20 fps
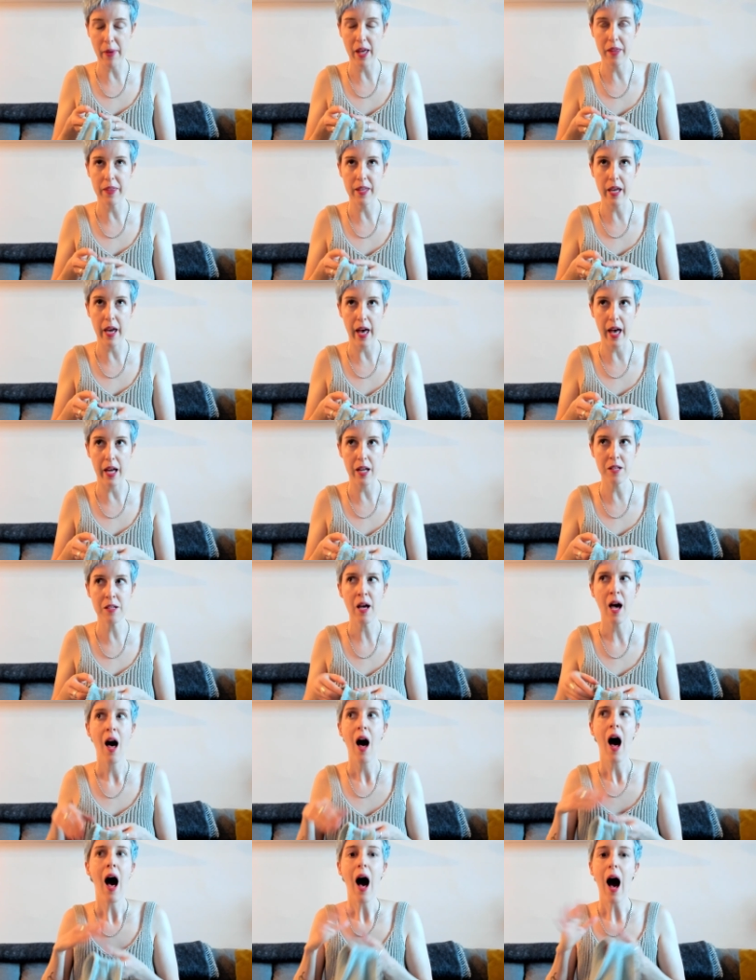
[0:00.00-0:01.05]
at the end.
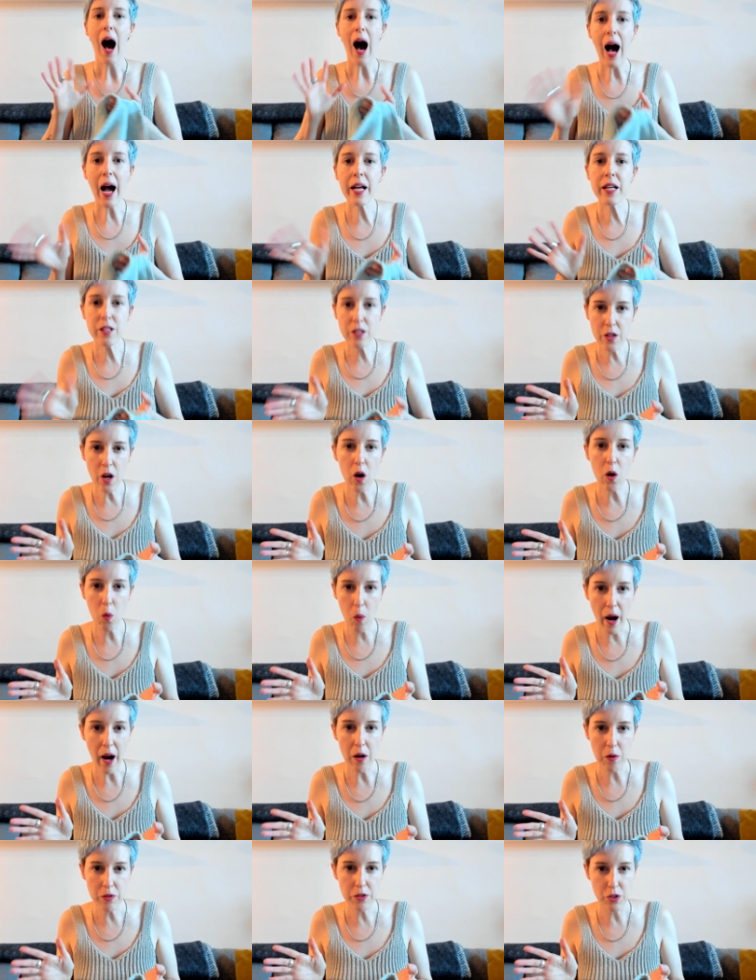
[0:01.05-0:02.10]
I know
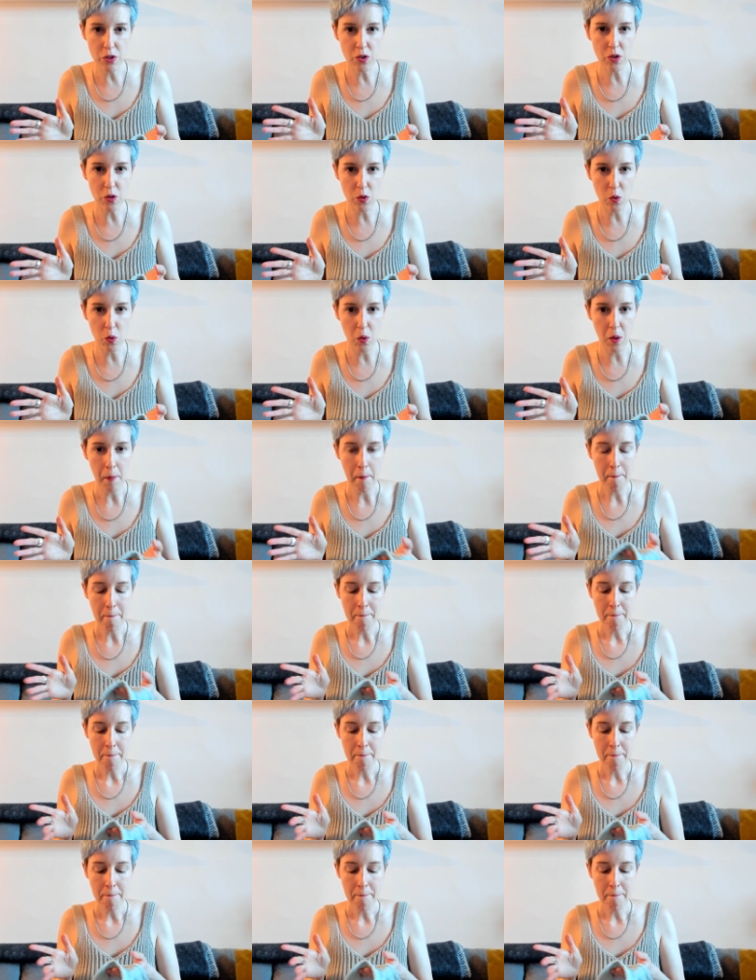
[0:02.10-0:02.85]
how to